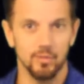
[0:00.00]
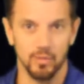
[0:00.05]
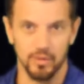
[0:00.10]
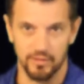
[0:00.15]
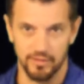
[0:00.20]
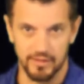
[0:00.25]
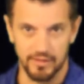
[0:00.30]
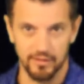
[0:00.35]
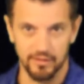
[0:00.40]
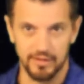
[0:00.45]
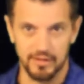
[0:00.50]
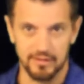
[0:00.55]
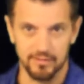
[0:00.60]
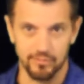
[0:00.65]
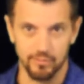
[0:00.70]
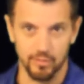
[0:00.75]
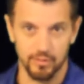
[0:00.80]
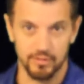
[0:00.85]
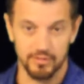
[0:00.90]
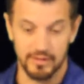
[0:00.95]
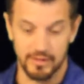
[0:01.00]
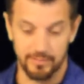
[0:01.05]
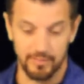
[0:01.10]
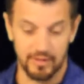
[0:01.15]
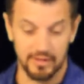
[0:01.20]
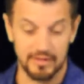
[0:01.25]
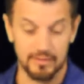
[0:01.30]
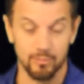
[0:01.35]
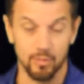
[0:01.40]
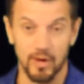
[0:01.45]
What are they looking for?
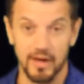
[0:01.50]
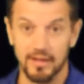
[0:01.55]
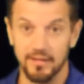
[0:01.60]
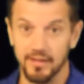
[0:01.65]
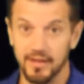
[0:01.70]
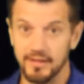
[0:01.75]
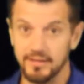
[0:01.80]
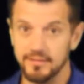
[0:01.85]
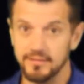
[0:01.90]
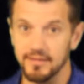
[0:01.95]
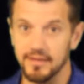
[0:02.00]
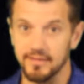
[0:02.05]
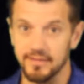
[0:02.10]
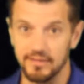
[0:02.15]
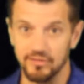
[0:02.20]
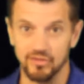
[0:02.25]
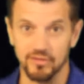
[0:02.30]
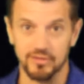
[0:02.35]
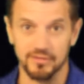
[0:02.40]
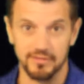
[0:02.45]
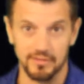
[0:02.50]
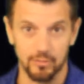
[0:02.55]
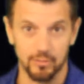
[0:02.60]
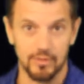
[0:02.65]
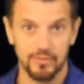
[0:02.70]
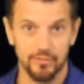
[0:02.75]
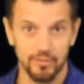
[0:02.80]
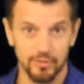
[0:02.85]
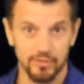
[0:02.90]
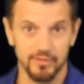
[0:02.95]
Typically brake lights, and they should see
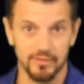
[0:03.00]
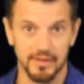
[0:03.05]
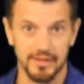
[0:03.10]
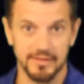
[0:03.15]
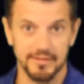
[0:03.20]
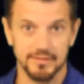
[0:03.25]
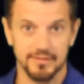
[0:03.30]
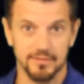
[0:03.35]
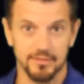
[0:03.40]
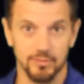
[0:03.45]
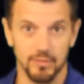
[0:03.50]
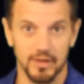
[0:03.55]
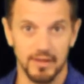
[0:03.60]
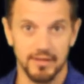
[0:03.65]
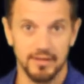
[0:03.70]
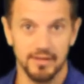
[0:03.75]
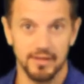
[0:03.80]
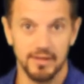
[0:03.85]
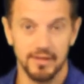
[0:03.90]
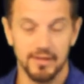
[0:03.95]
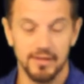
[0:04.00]
reverse lights, right?